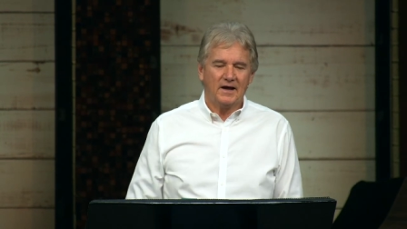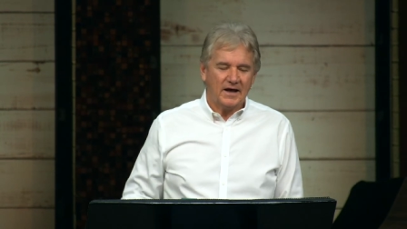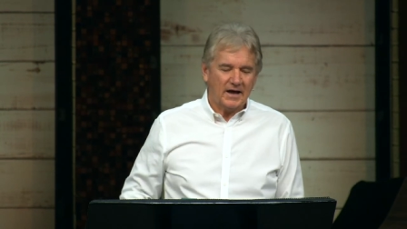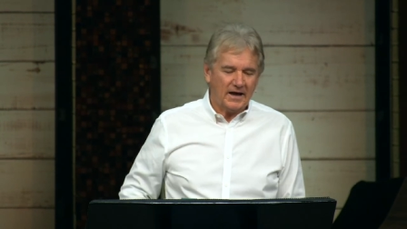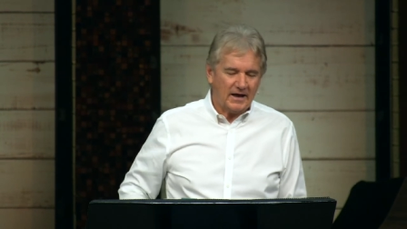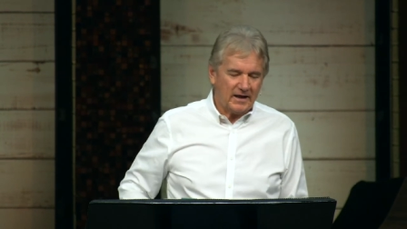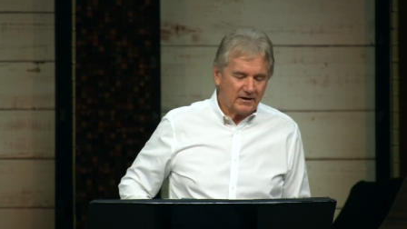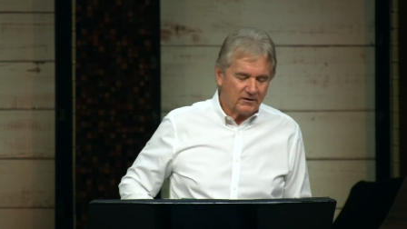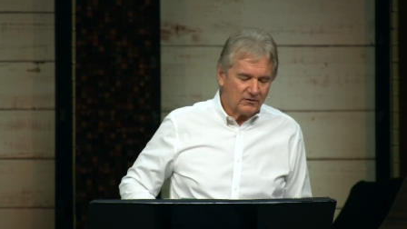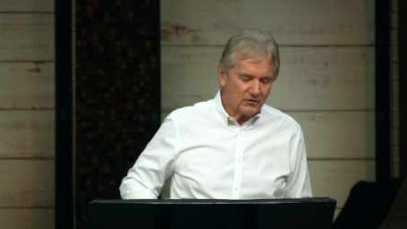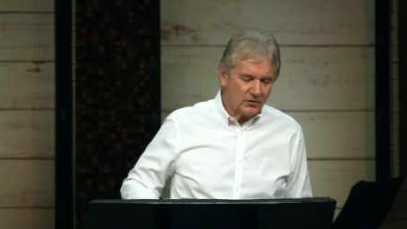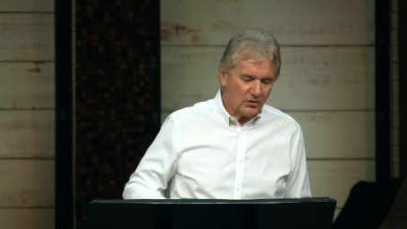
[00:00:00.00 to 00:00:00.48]

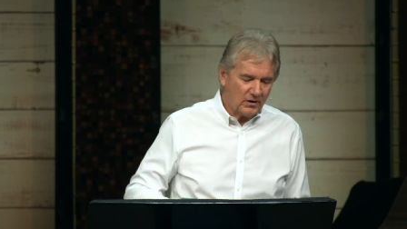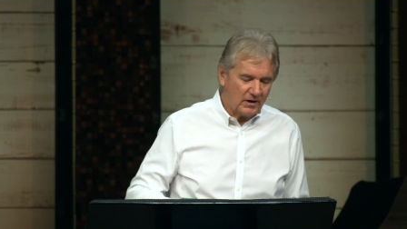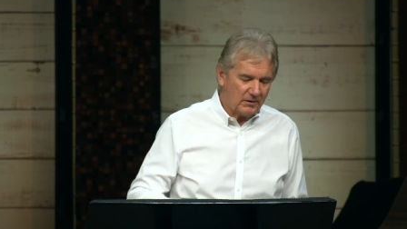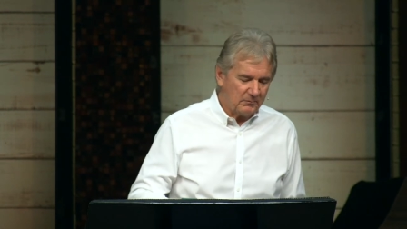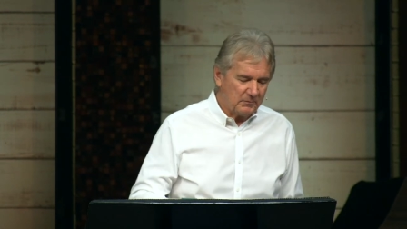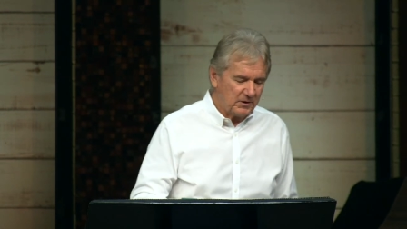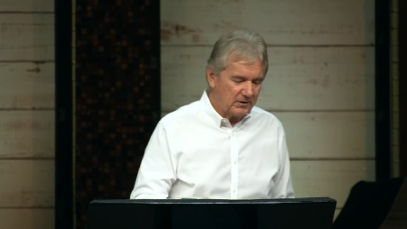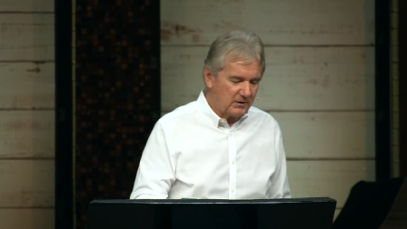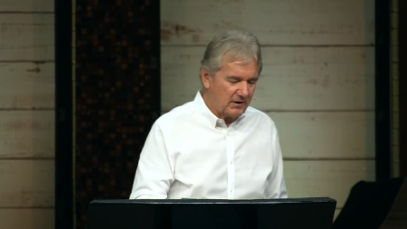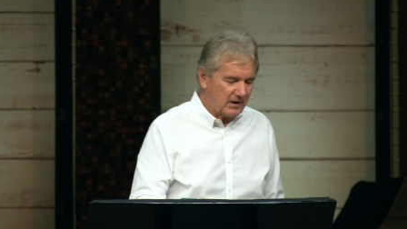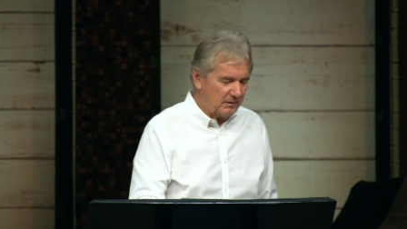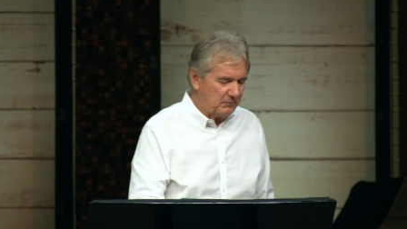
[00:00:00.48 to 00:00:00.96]
I don't know how
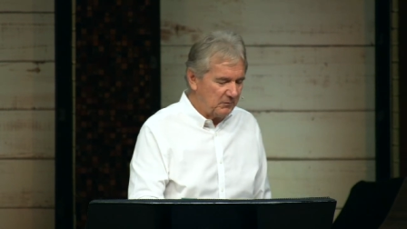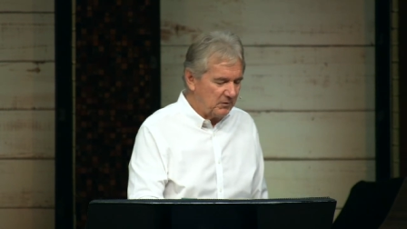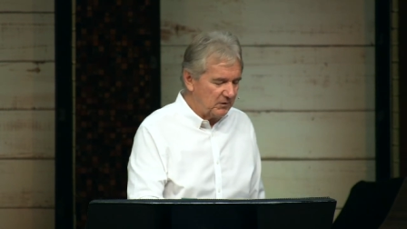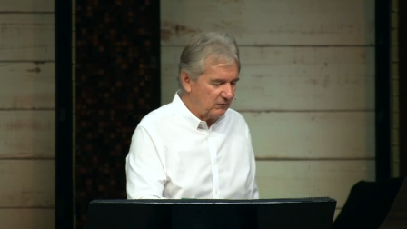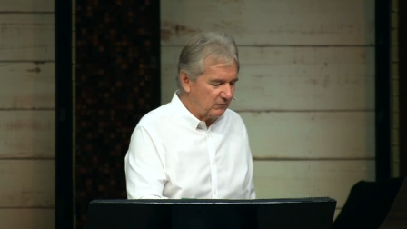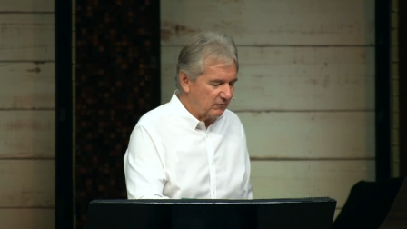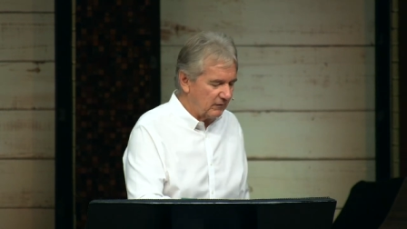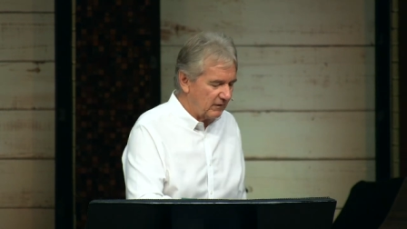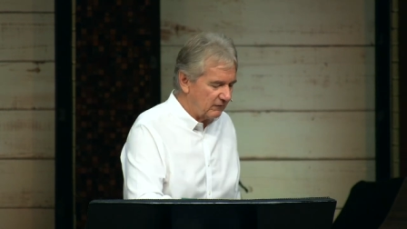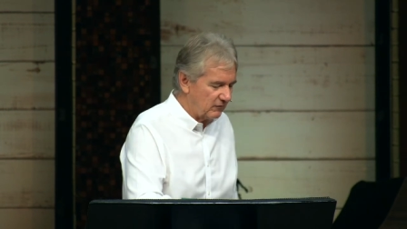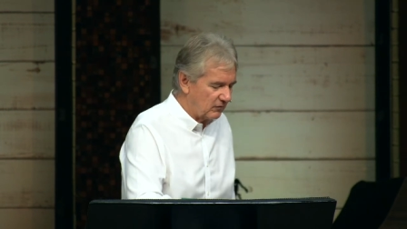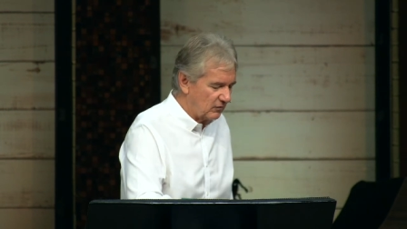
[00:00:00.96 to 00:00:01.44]
many, how
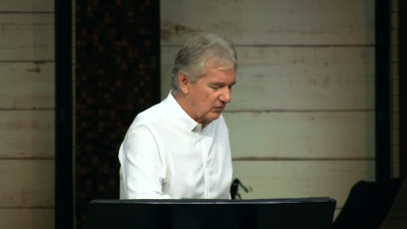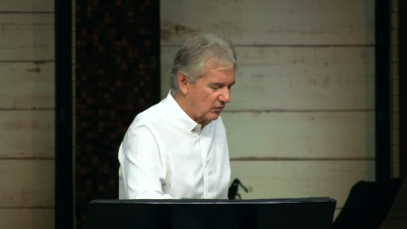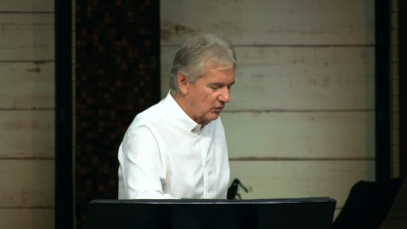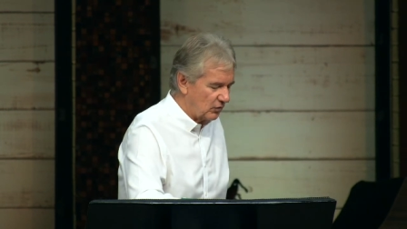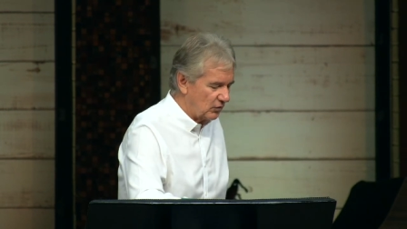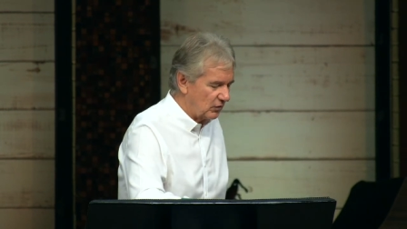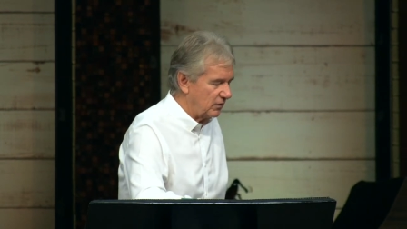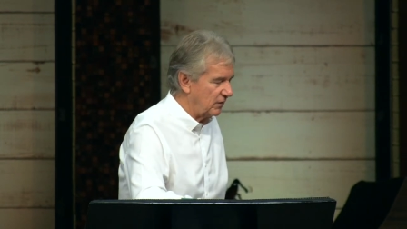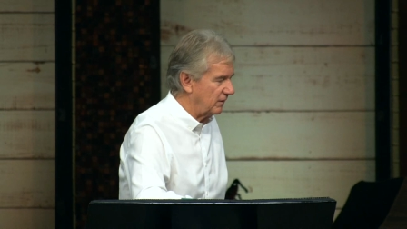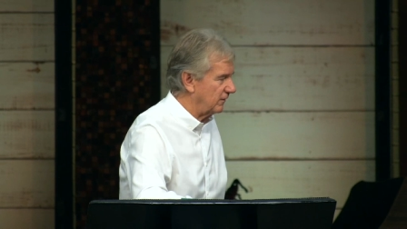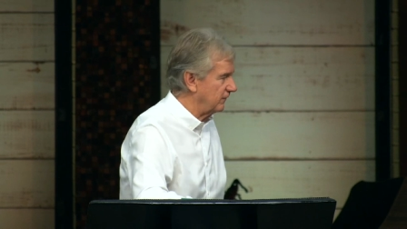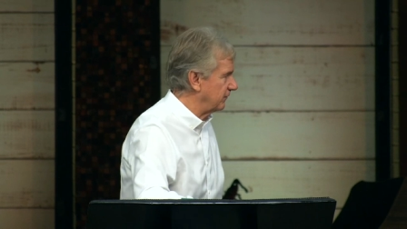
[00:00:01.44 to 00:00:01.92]
many of you have ever
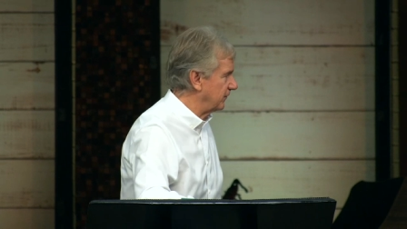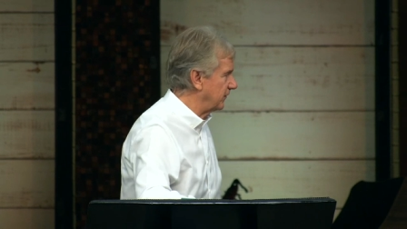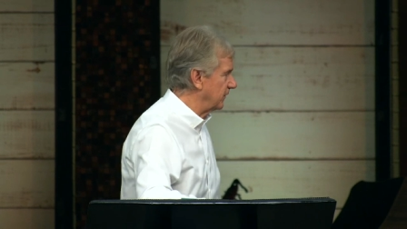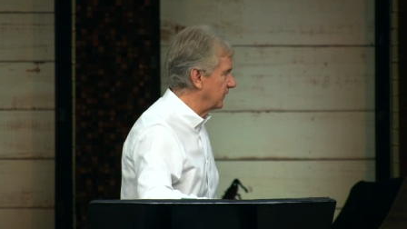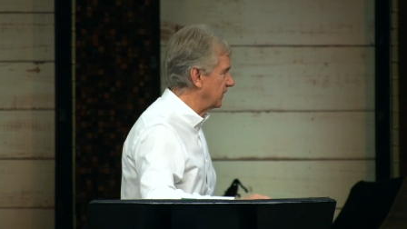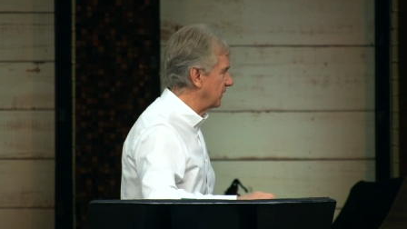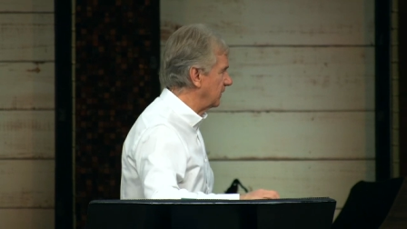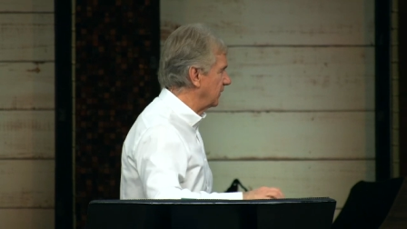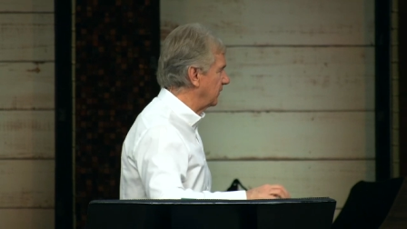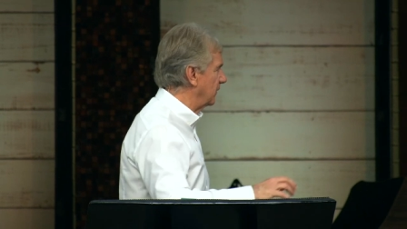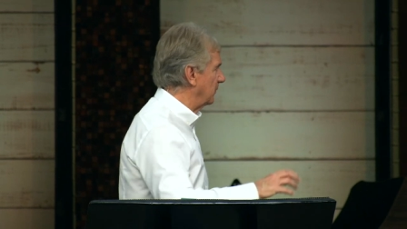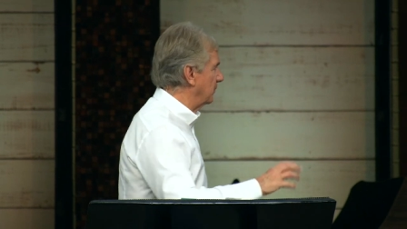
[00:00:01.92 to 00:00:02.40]
heard of
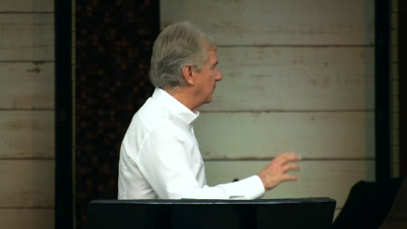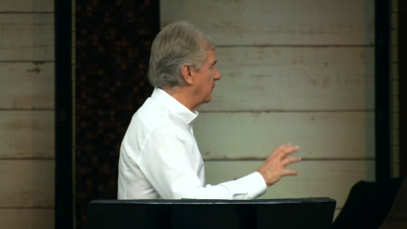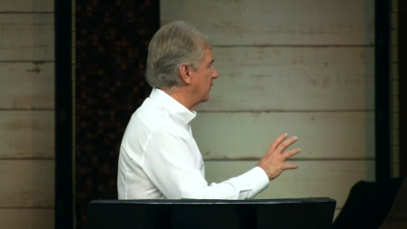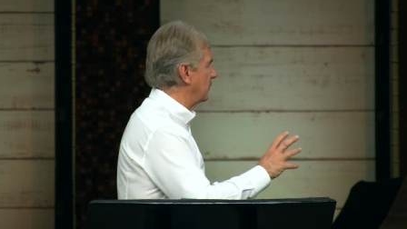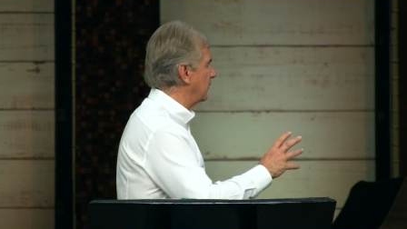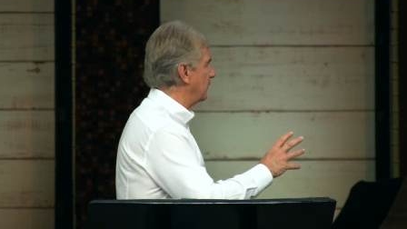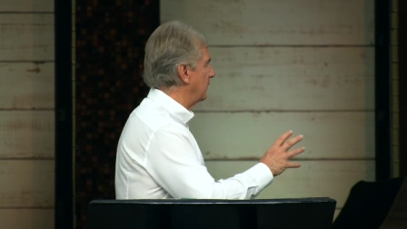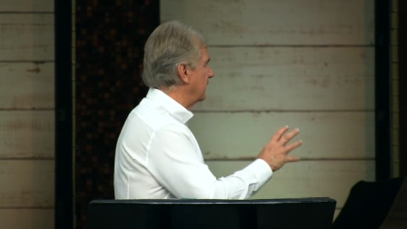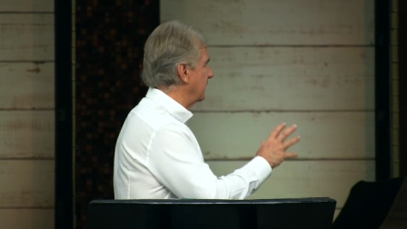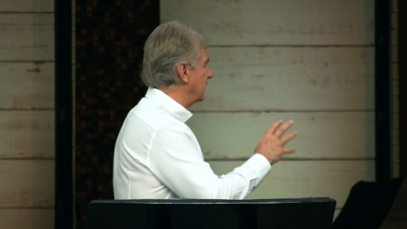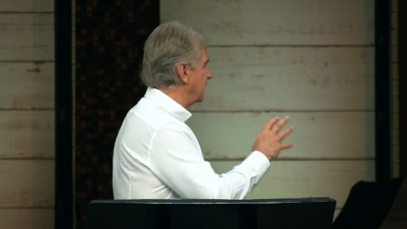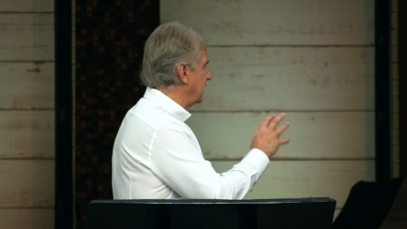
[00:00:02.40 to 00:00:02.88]
the, the
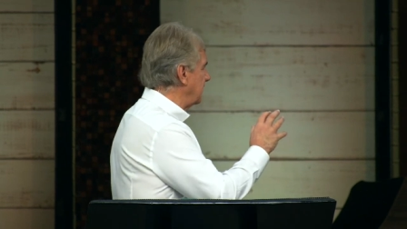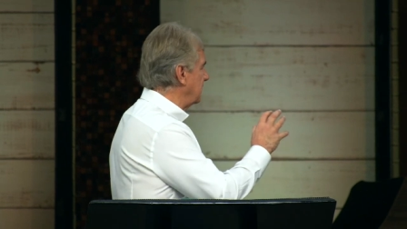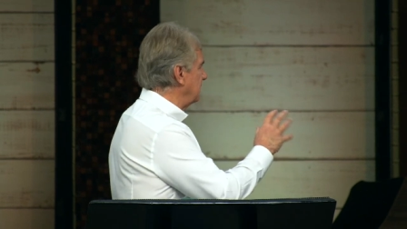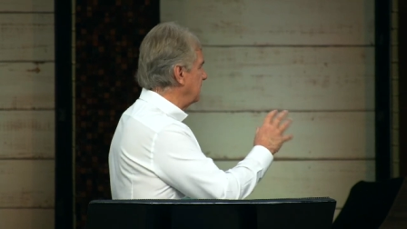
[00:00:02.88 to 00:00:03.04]
bird, the